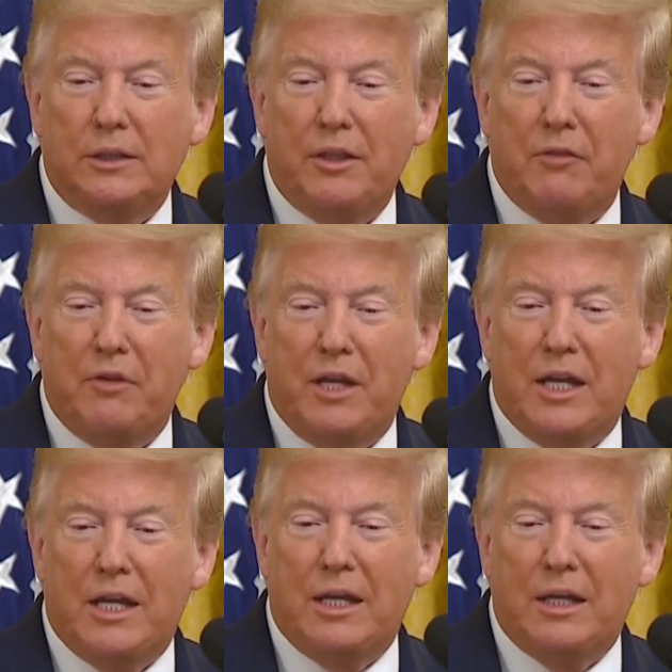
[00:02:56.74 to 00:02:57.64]
the
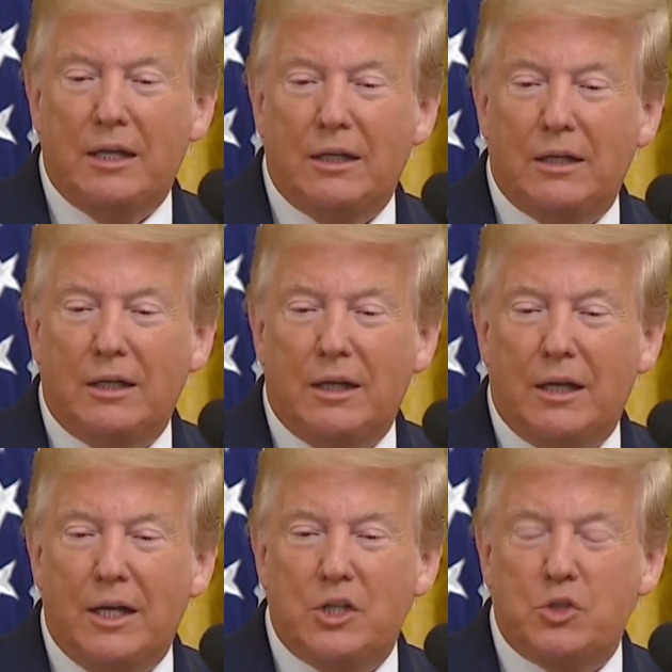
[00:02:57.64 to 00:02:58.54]
VA.
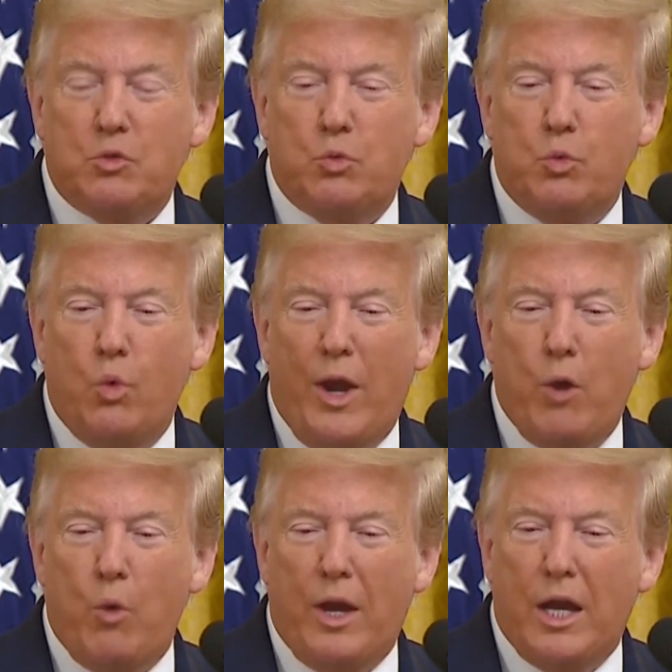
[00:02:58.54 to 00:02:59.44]
It's way,
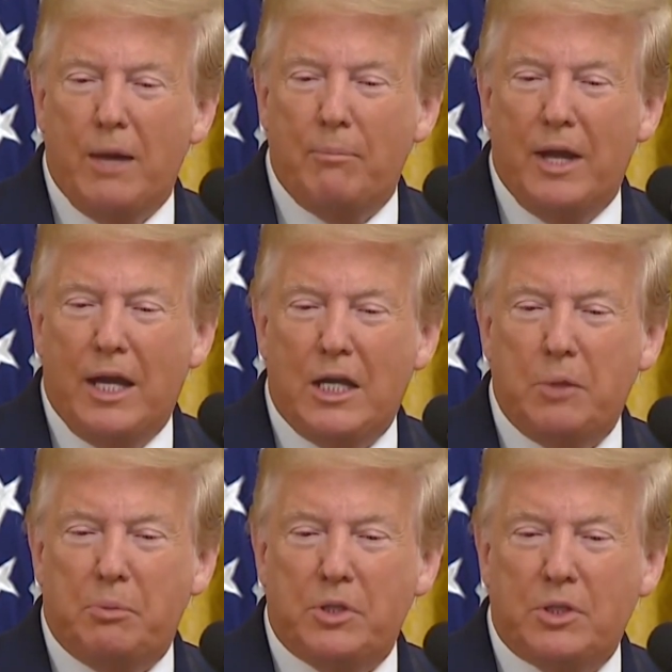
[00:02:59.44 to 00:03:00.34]
way up,
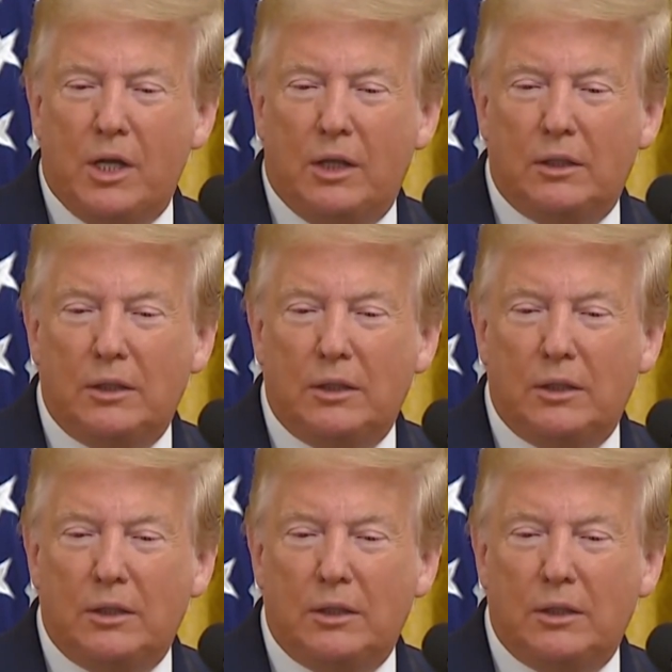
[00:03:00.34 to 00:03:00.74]
90%.